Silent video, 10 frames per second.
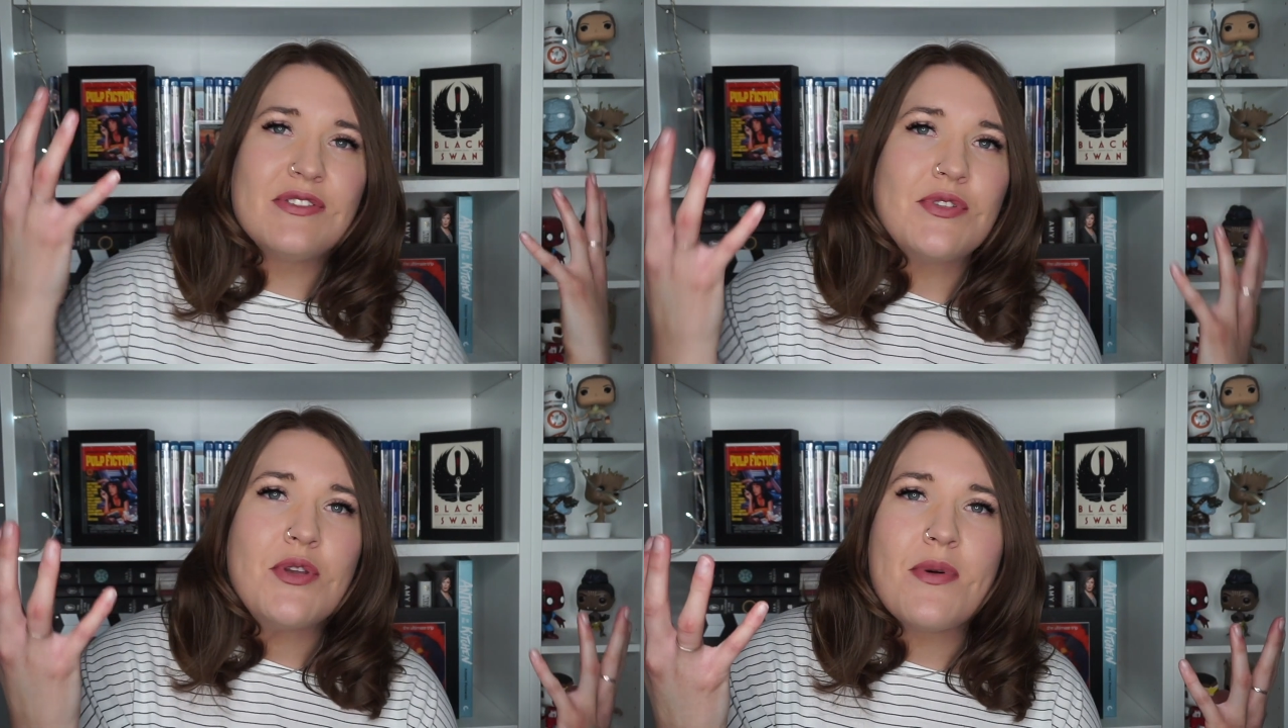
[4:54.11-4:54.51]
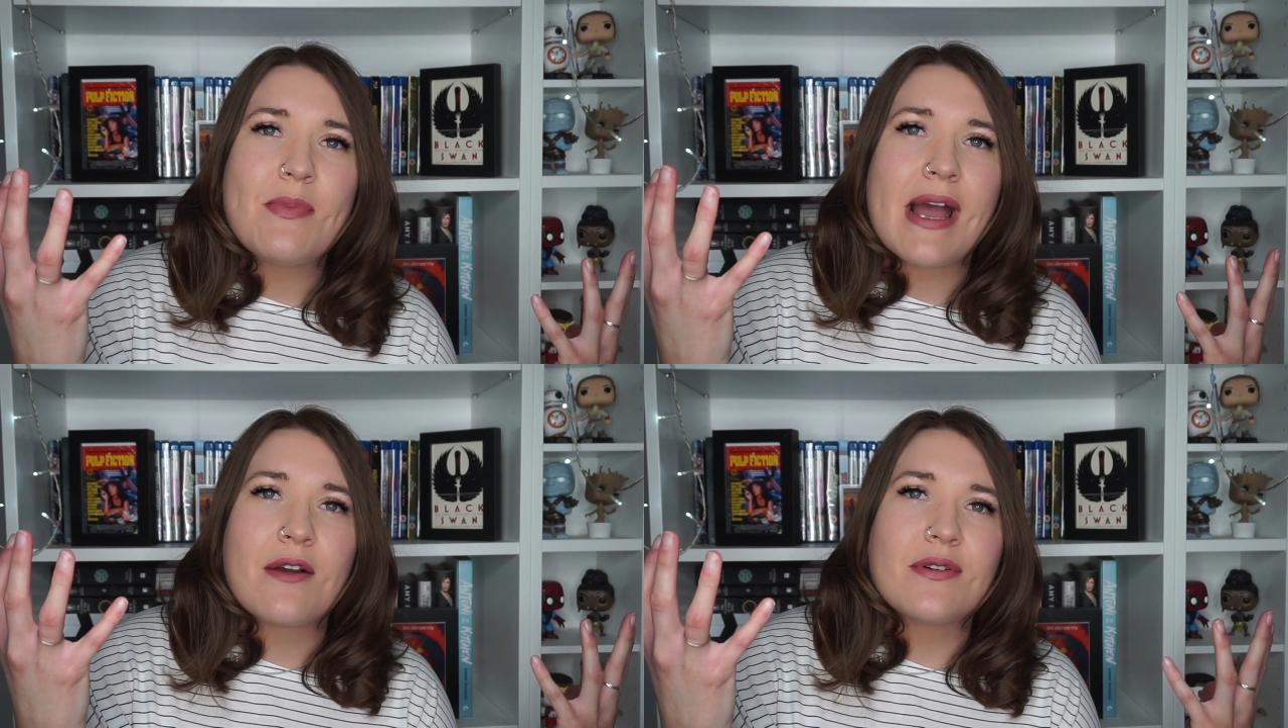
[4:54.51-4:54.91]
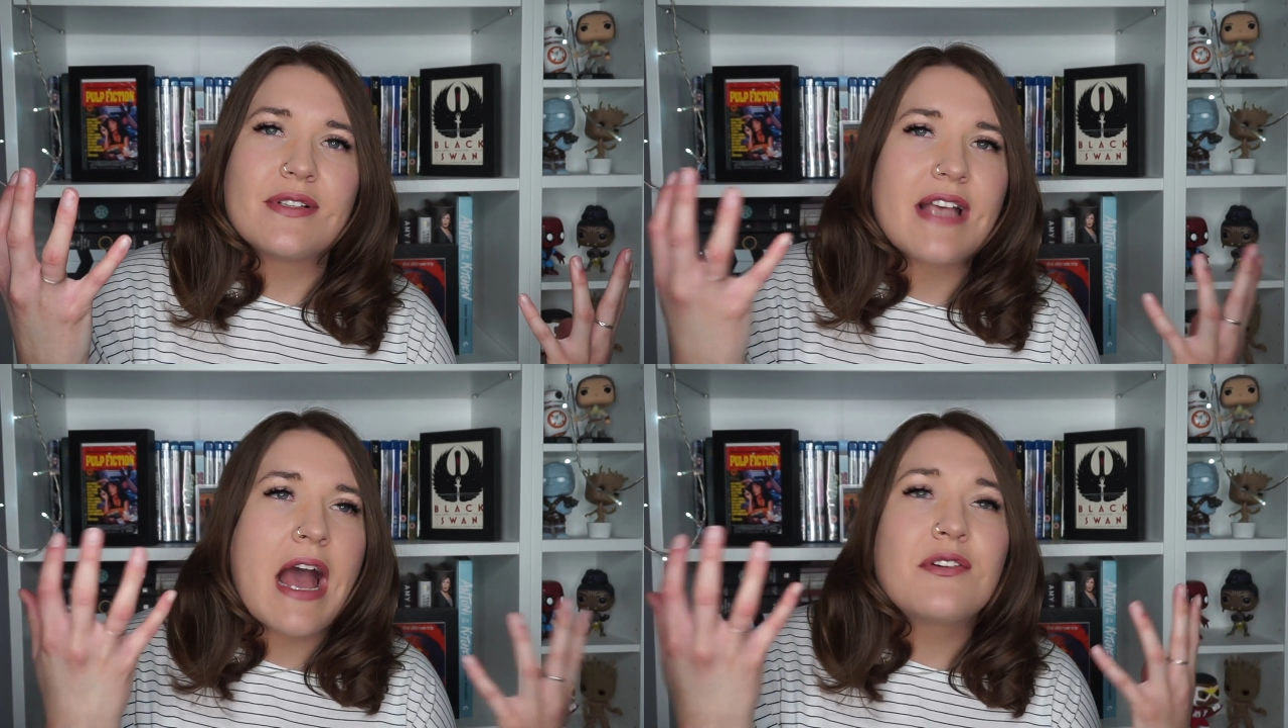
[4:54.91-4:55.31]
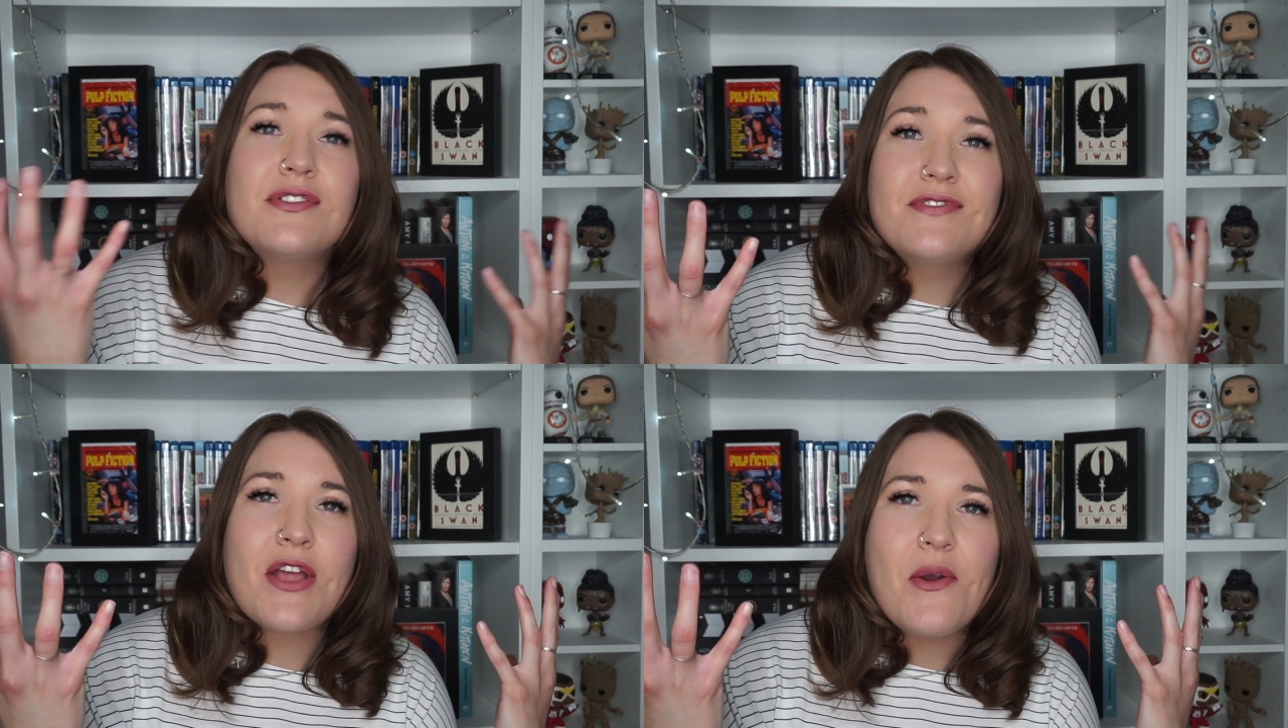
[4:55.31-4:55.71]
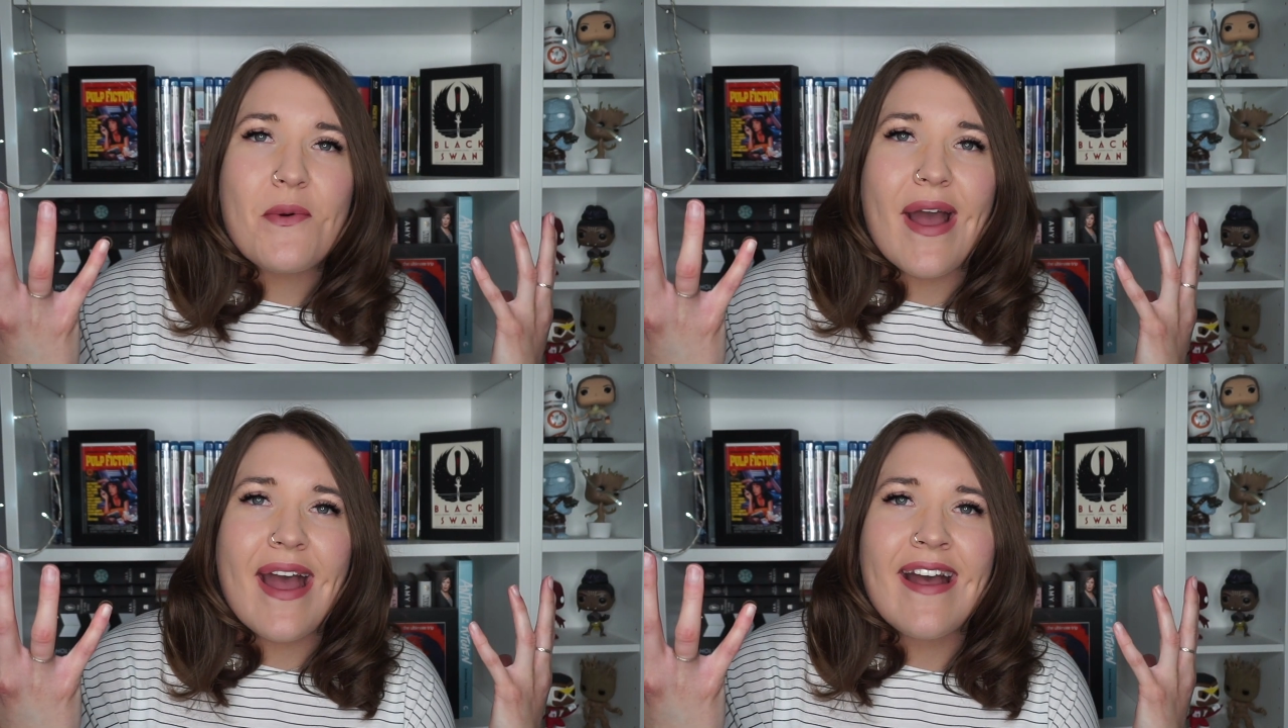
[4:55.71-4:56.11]
superpowers out of
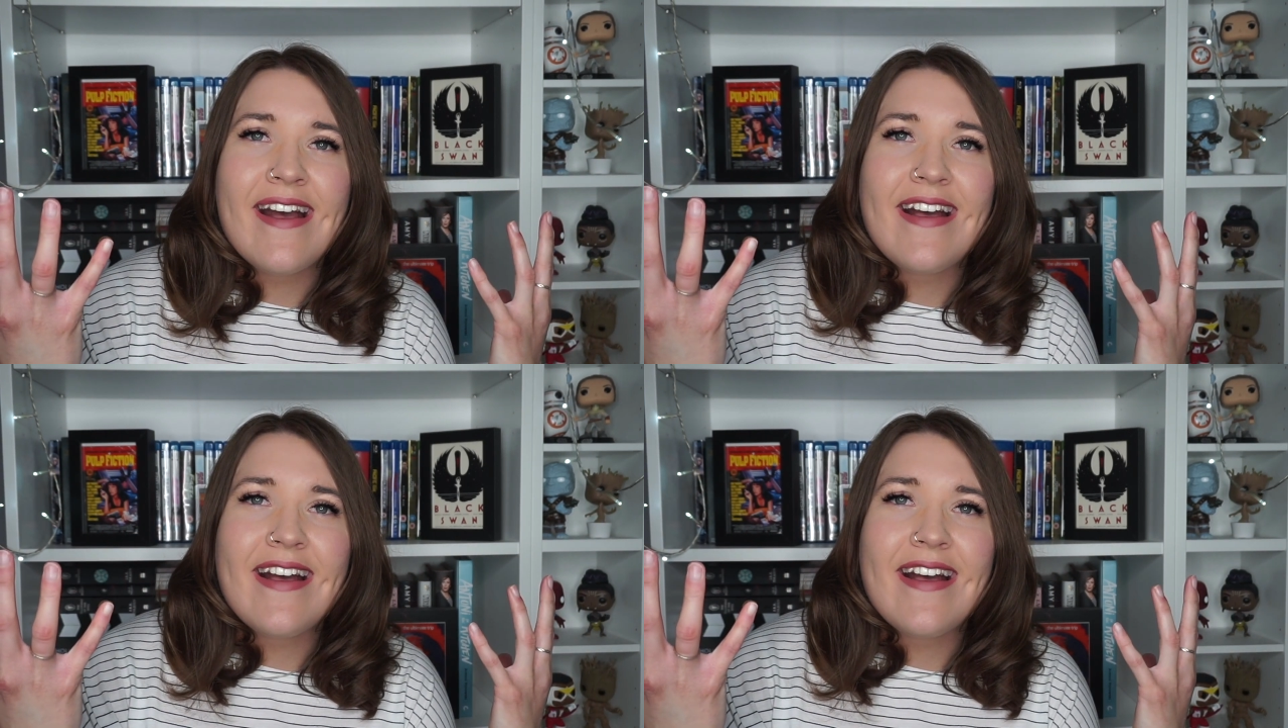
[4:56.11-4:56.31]
nowhere.